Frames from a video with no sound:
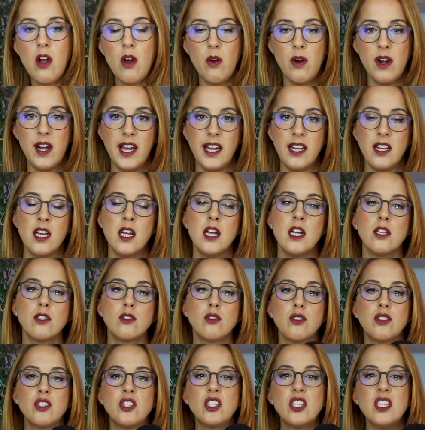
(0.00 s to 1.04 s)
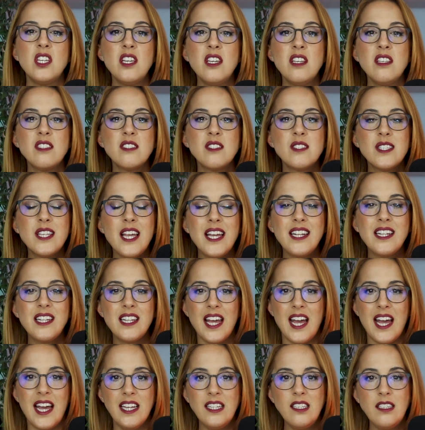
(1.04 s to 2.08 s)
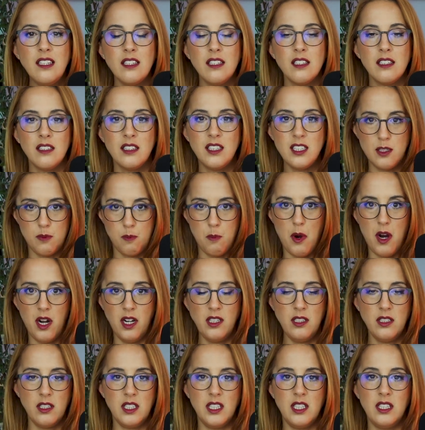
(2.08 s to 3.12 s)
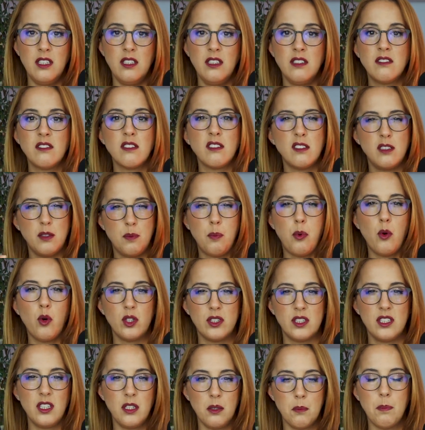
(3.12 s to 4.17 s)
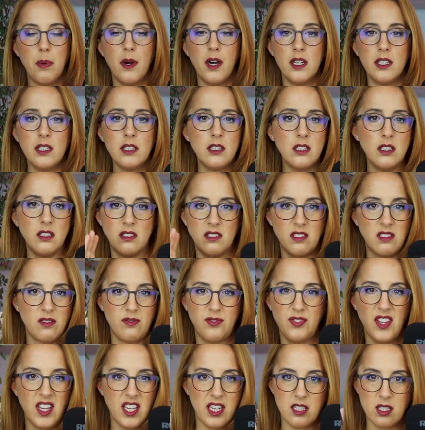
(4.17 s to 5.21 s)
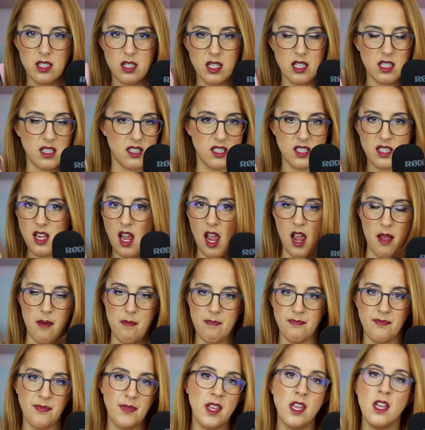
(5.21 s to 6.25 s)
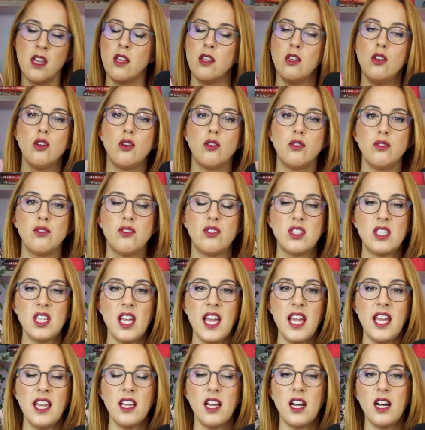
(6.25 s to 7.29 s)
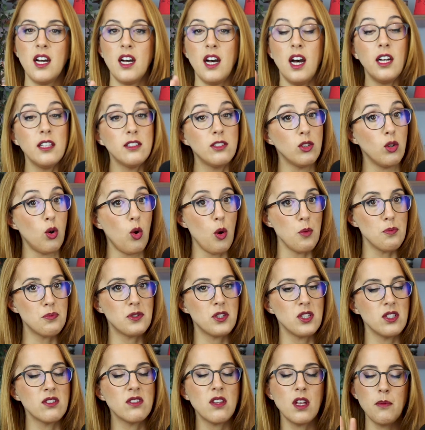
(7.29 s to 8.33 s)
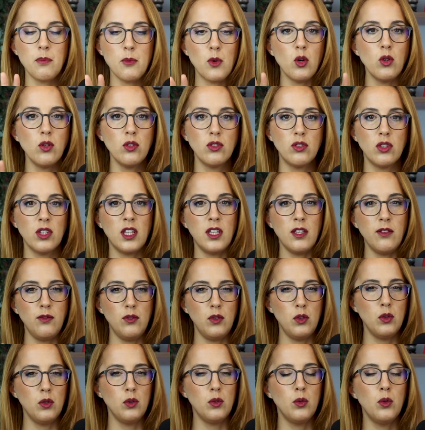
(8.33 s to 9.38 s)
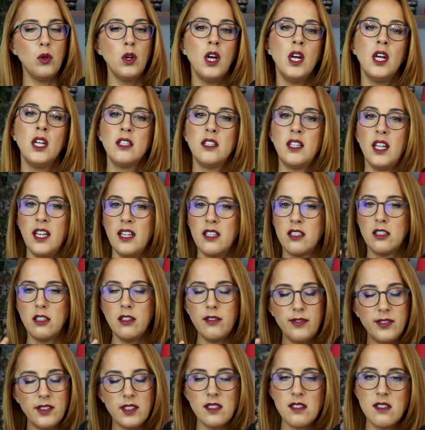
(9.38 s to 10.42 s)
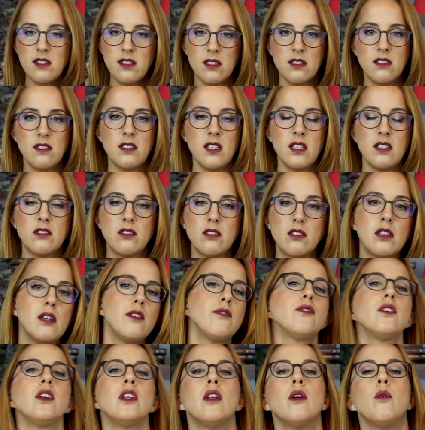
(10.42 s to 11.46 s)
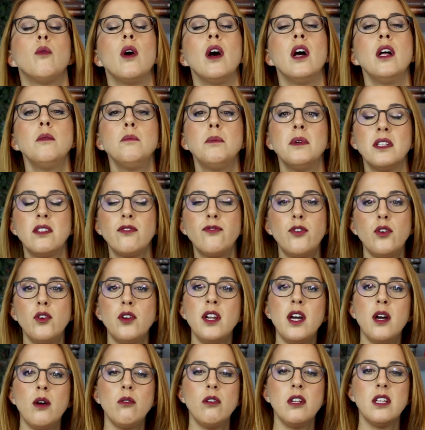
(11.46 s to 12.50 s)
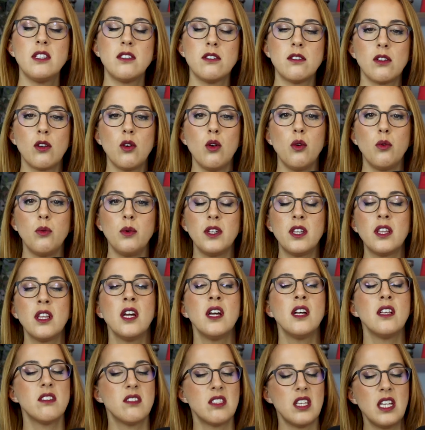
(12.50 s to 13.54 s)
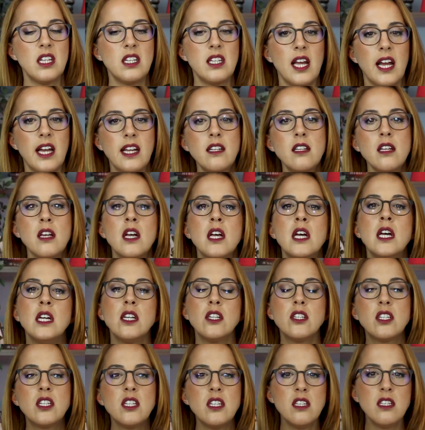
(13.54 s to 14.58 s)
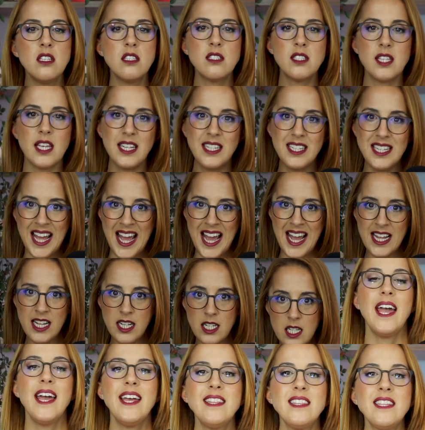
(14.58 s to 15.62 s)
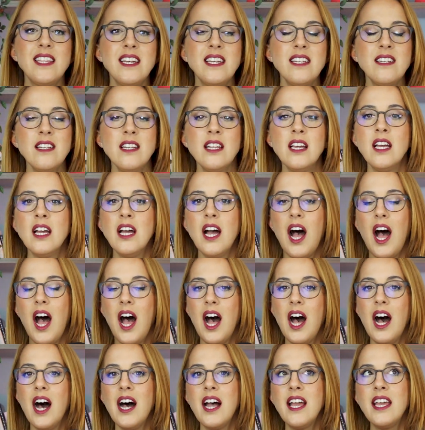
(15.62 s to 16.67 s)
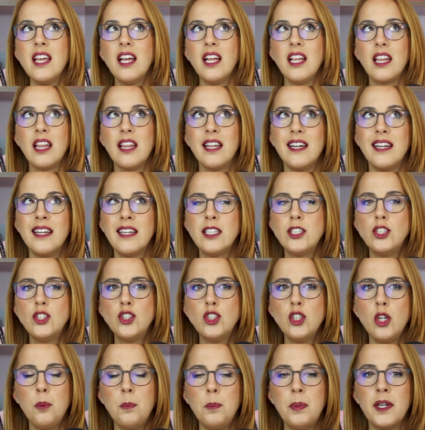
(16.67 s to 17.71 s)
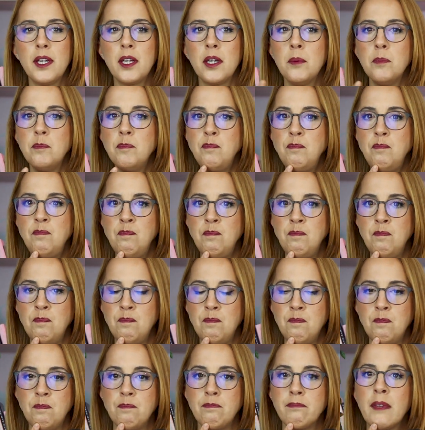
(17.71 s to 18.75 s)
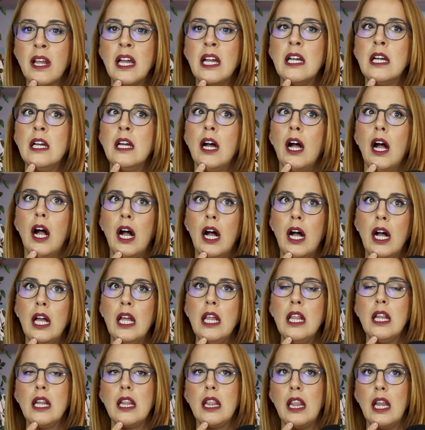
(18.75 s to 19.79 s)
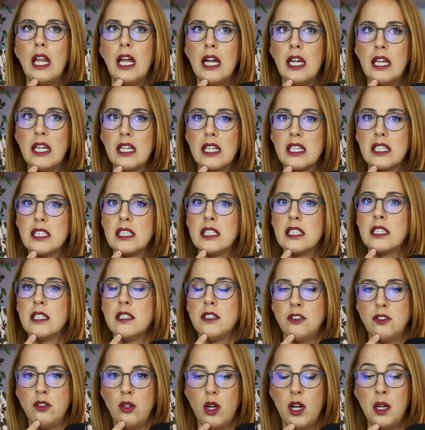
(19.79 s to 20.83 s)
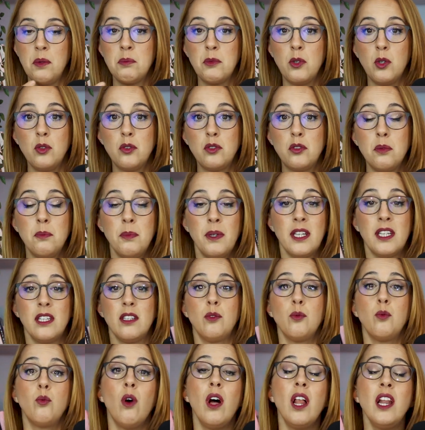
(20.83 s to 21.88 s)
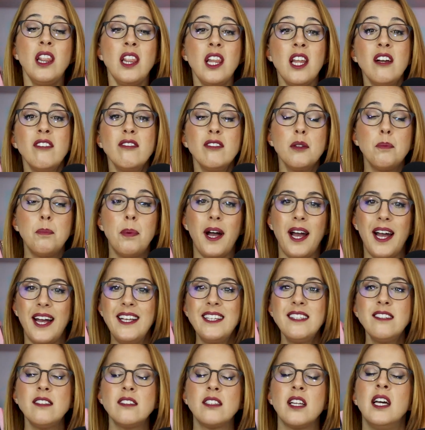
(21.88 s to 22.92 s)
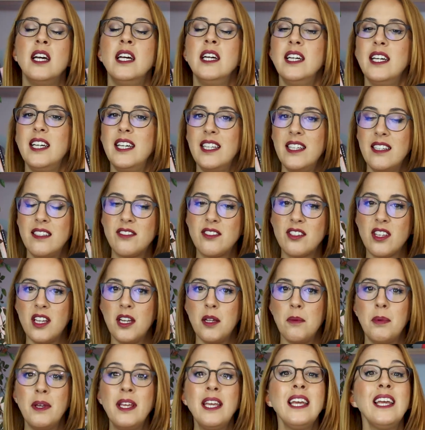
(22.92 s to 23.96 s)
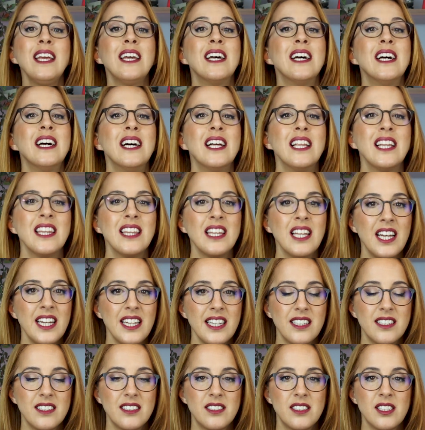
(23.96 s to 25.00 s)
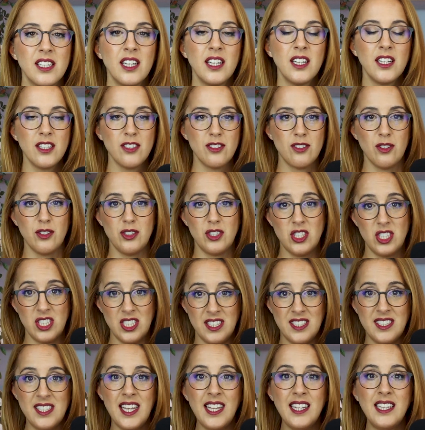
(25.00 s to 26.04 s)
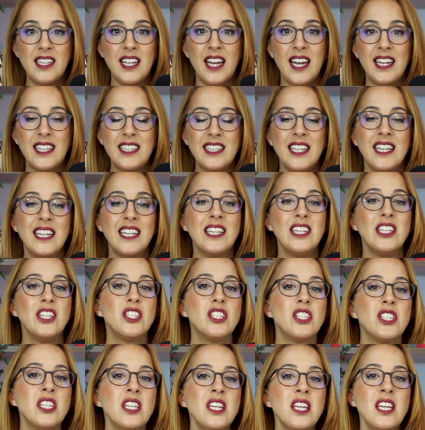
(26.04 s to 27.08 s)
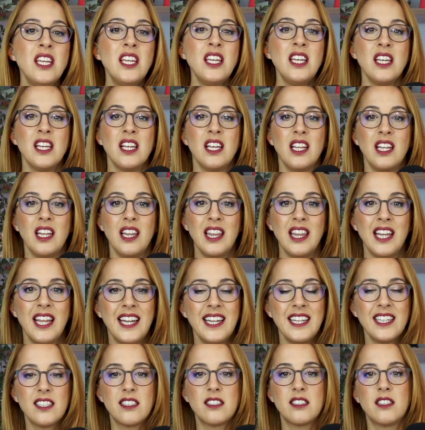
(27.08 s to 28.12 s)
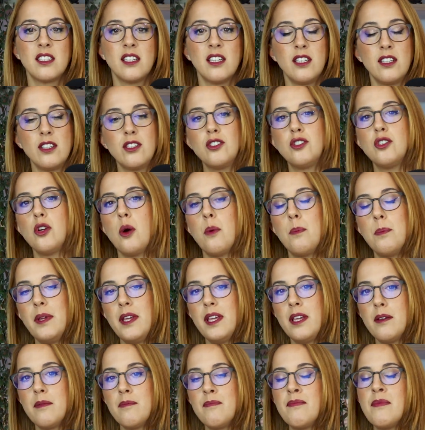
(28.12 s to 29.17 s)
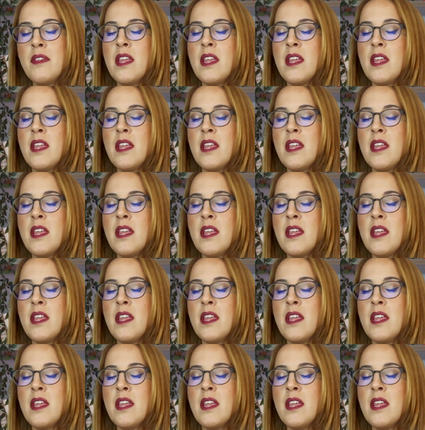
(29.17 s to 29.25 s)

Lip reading: All right. So she said that. This part is reporting part. It's fixed. It's same. You could say other options. I'm going to give you their differences and stuff in a while, but for now let's go with said that. She said that, and then I like shopping. I like. So I'm going to make it one level past and it's gonna be liked. So she said that she liked shopping.